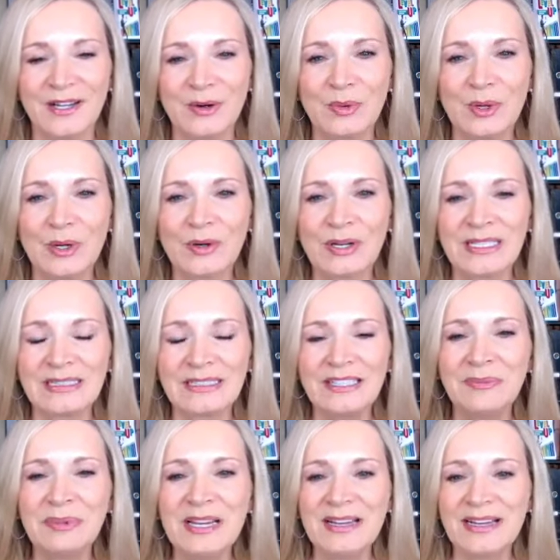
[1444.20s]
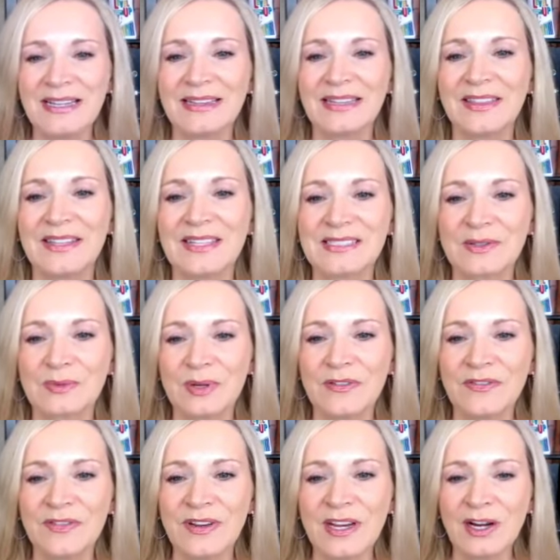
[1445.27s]
We were going to leave behind the things that we
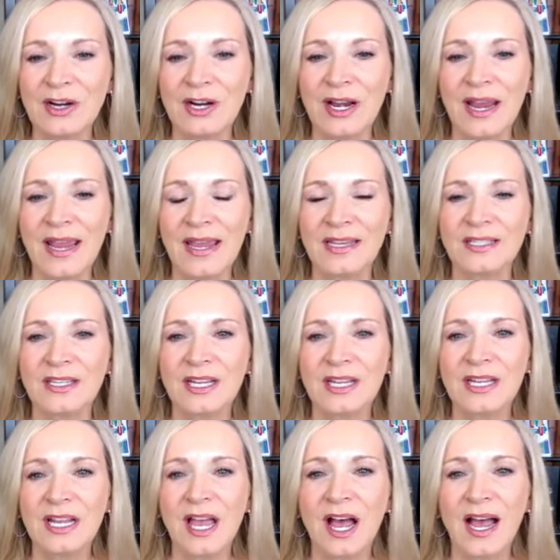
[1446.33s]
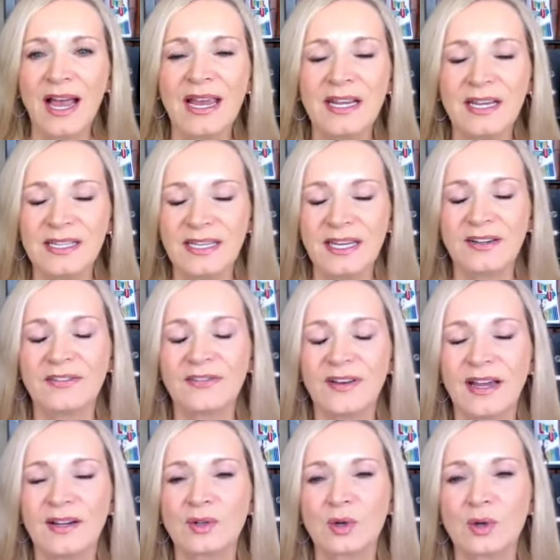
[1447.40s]
fear. And I had
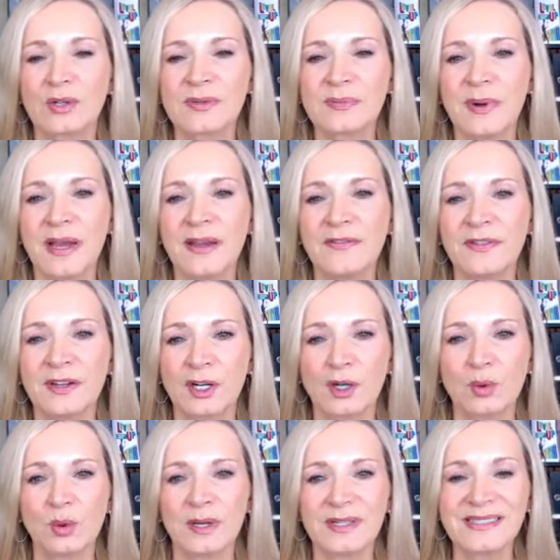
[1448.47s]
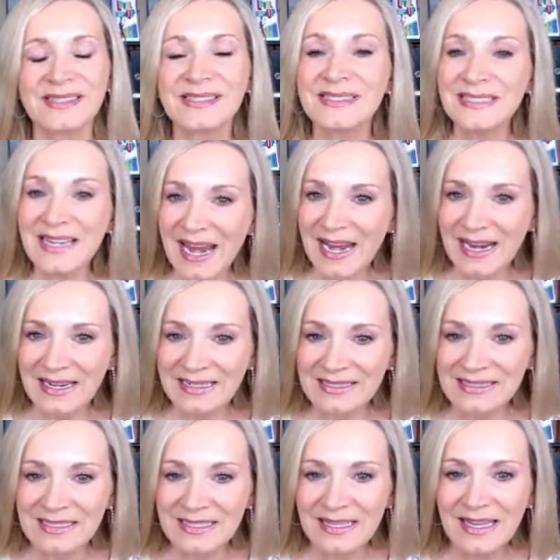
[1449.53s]
identified, of course, my fear was
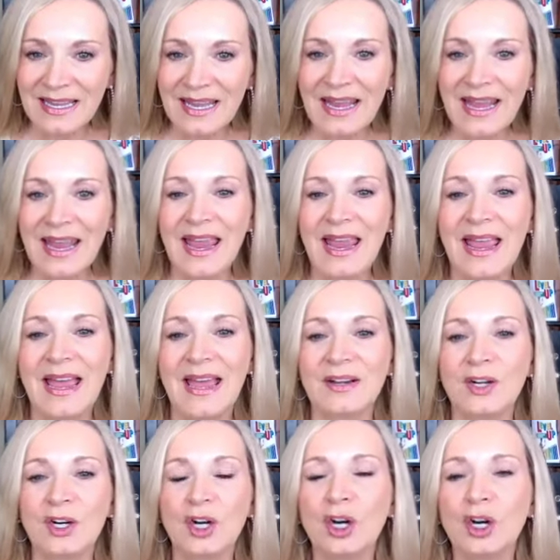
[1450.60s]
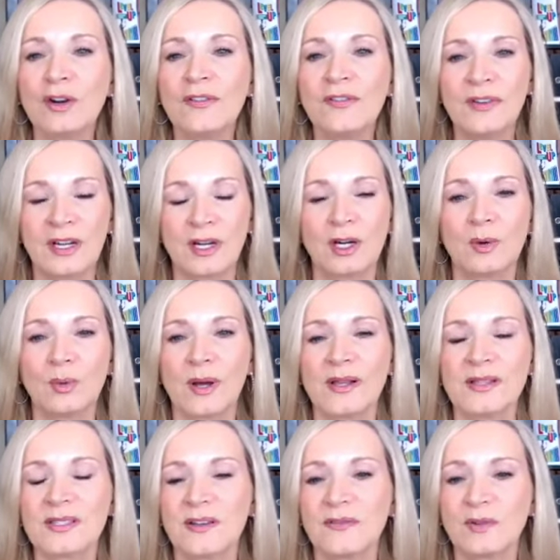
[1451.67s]
snakes, and her fear
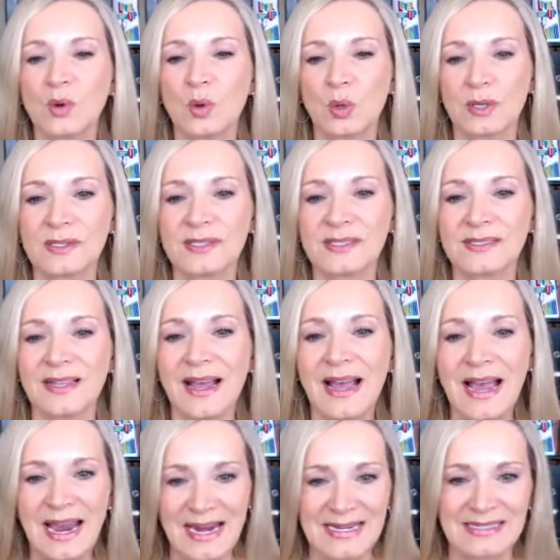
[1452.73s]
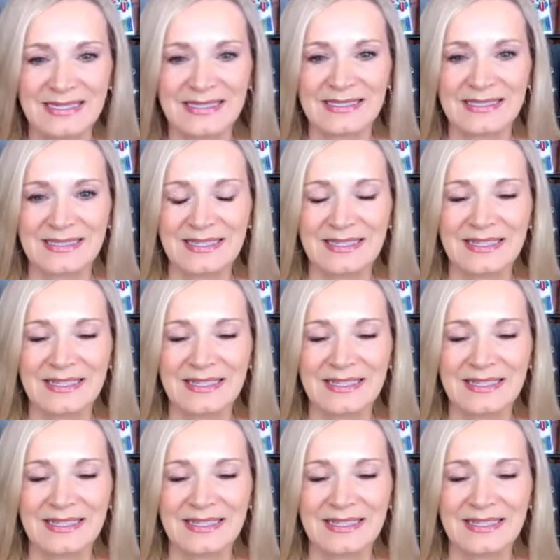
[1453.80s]
was, of course, heights.